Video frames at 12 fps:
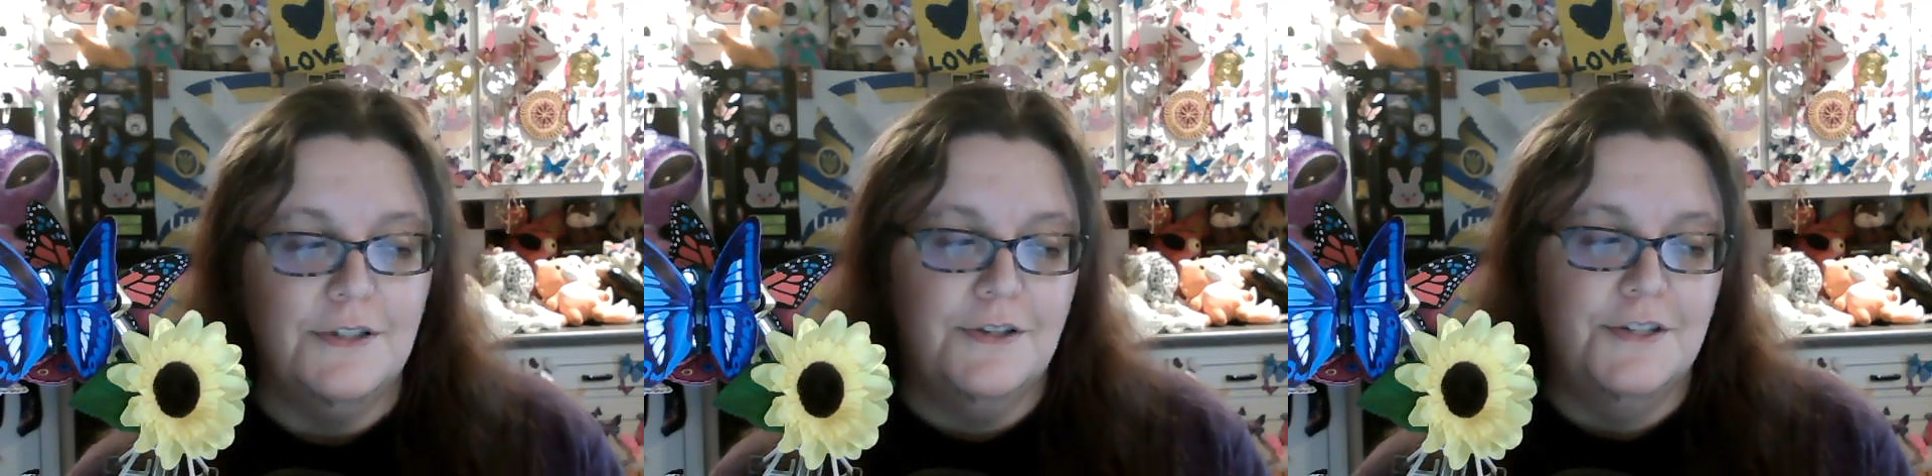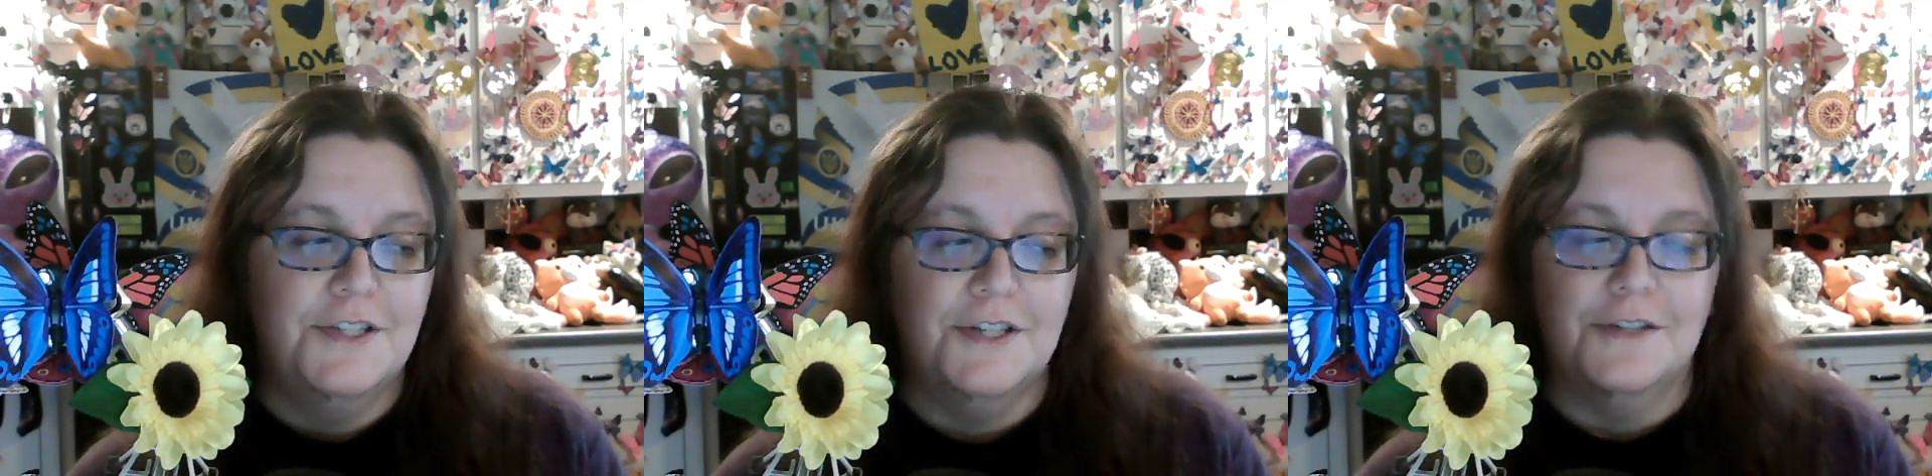You
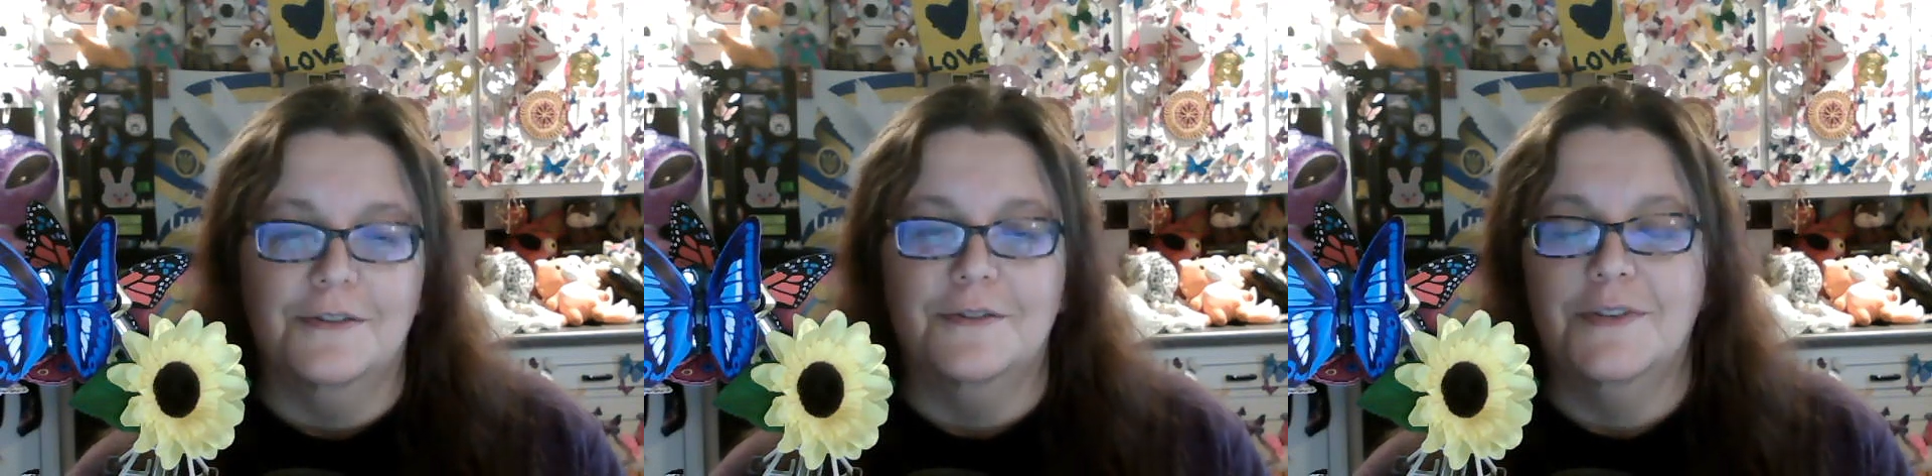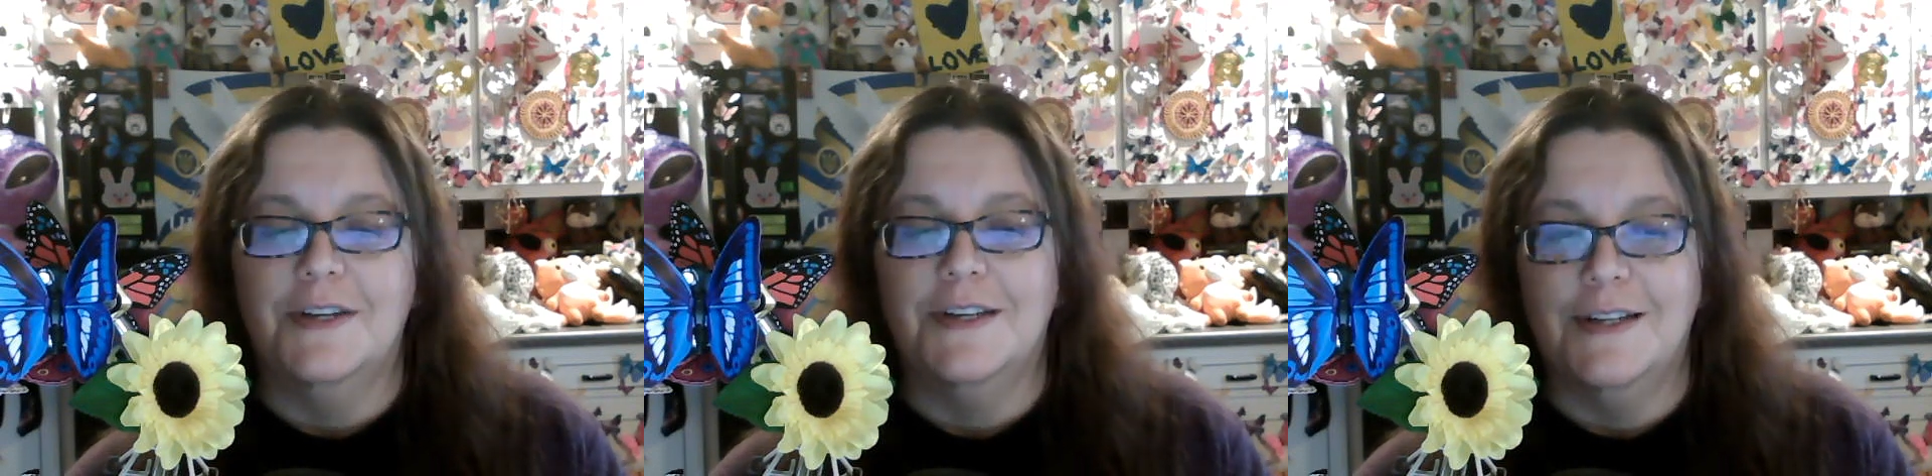
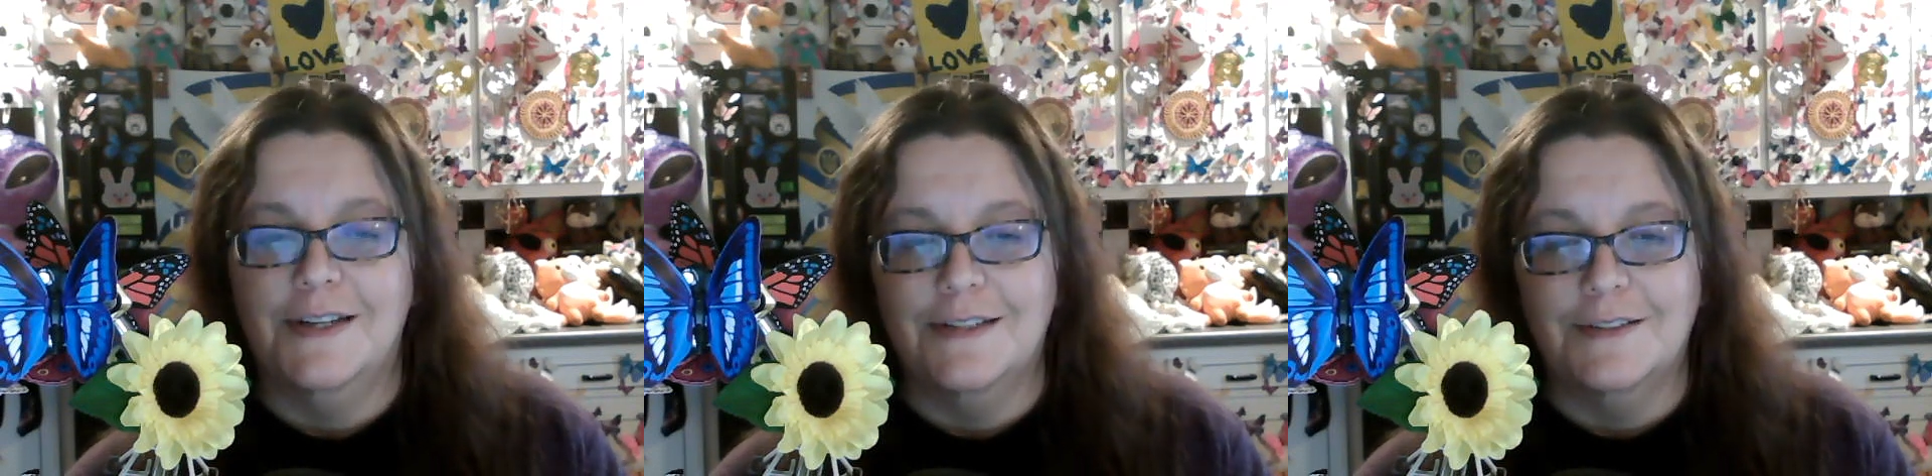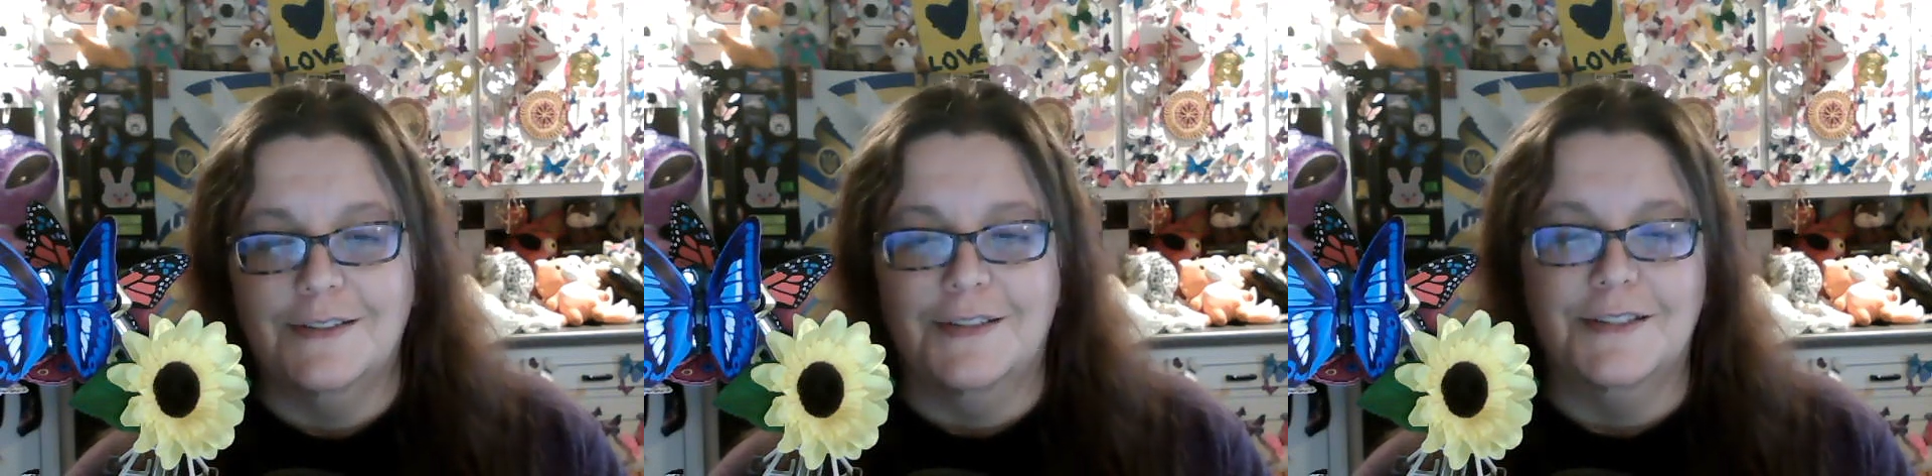too. They
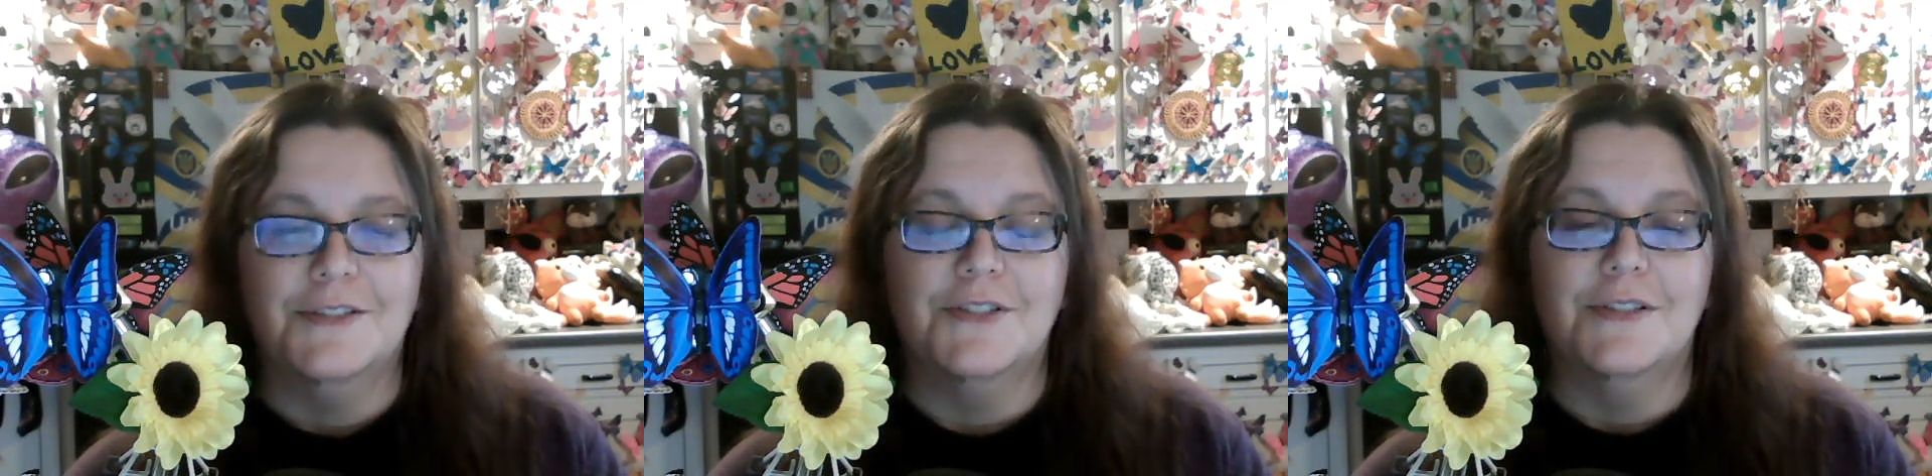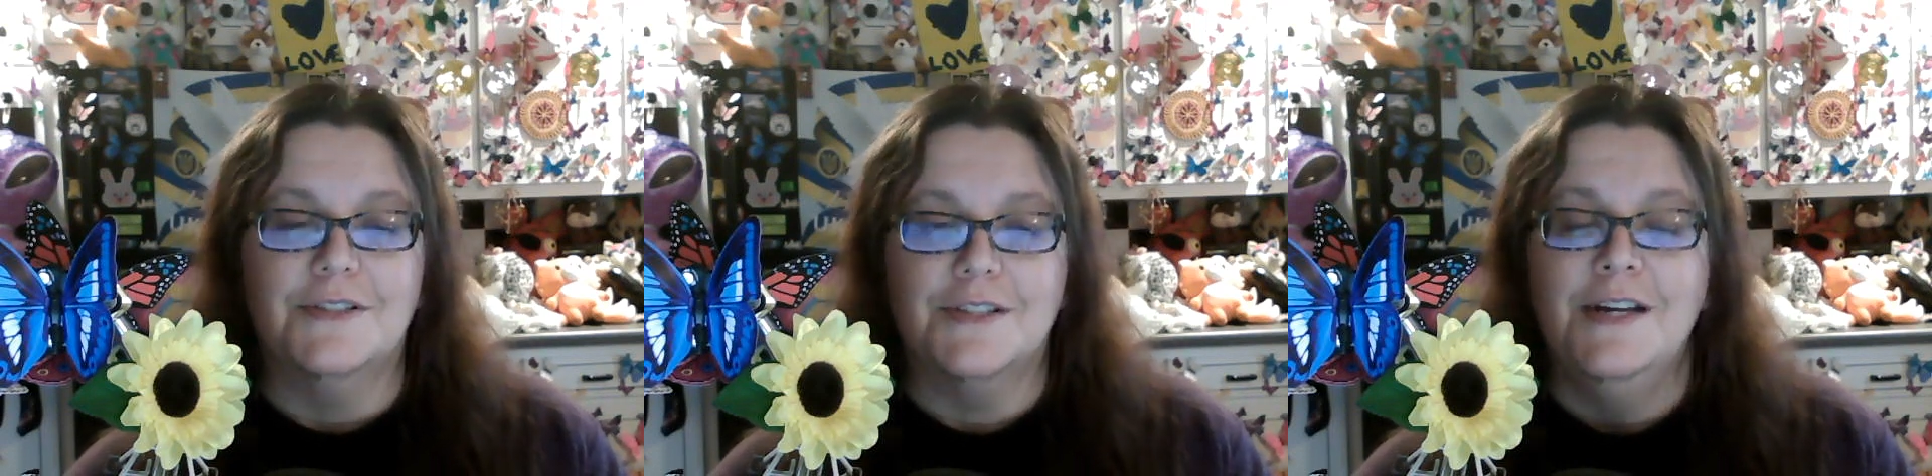can't, like,
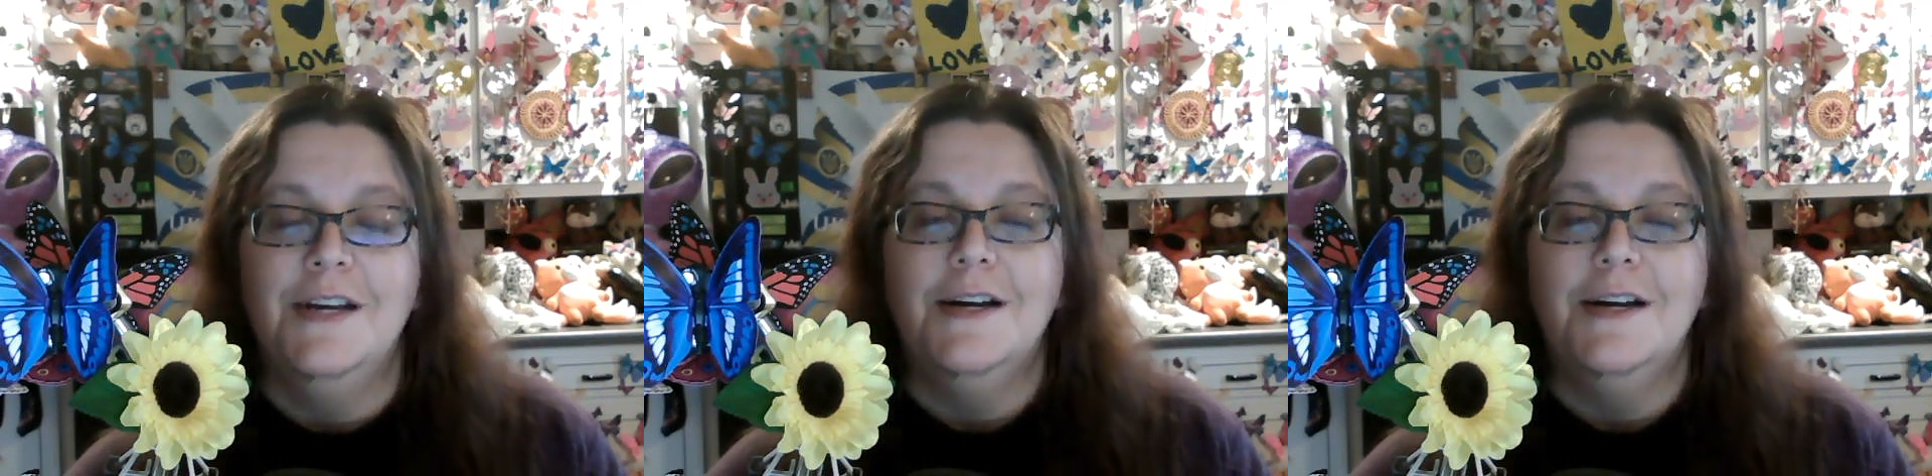just.